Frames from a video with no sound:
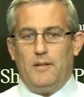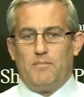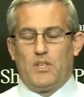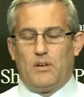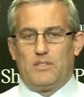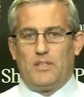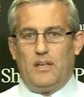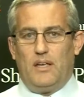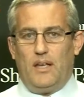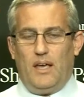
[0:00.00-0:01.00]
So it's,
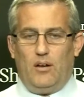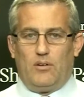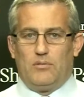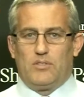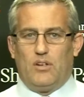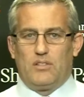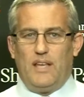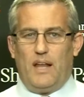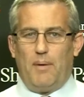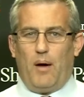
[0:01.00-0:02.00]
look, stock's
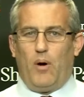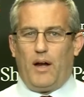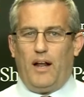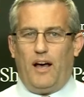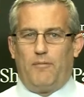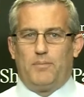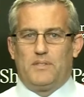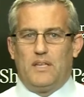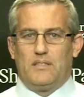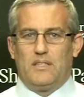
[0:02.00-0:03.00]
down about
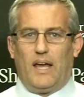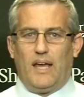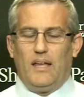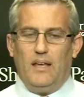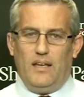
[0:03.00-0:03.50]
1.5% today.